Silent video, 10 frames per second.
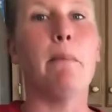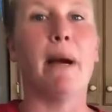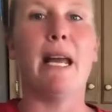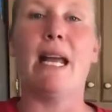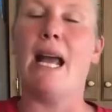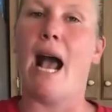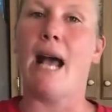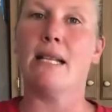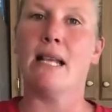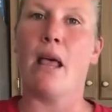but it
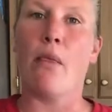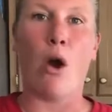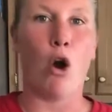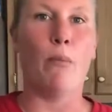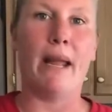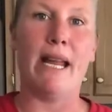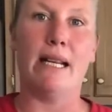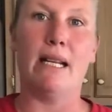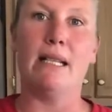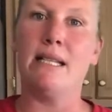has the
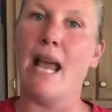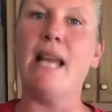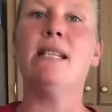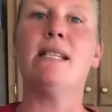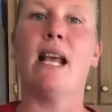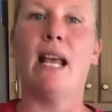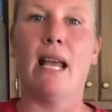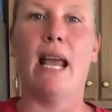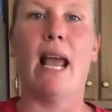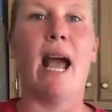homemade taste.
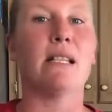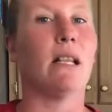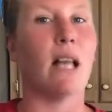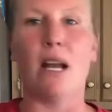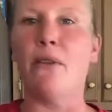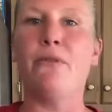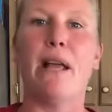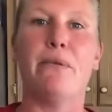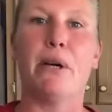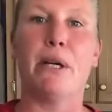It has a lot of
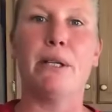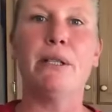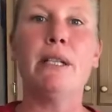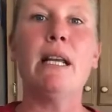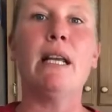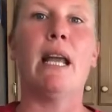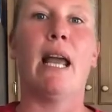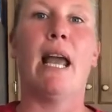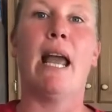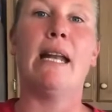flavor
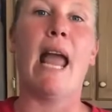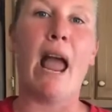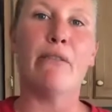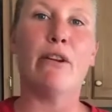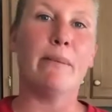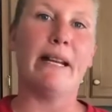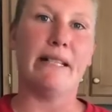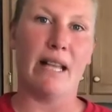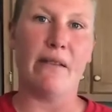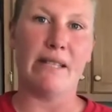and
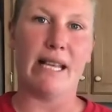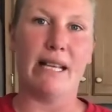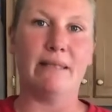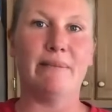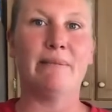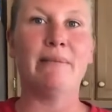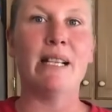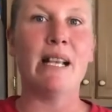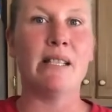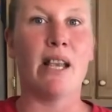everybody loves it.
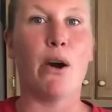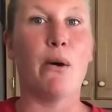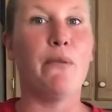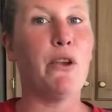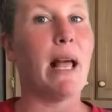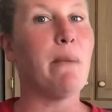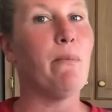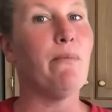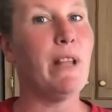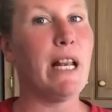So if you
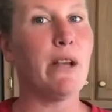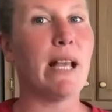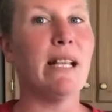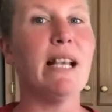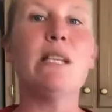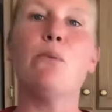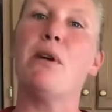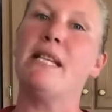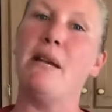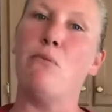like videos like this and
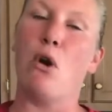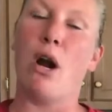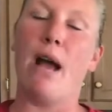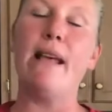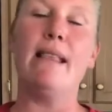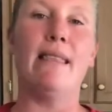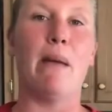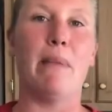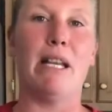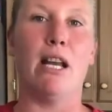want to see more of it,
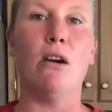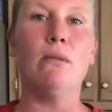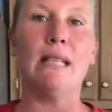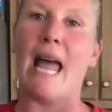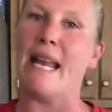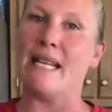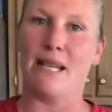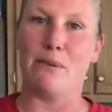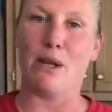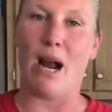let me know, like and
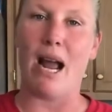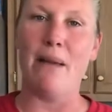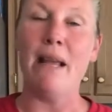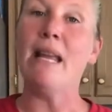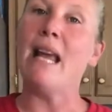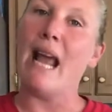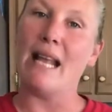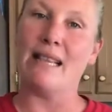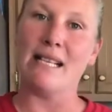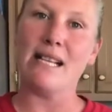subscribe,
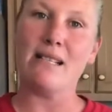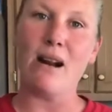and let's get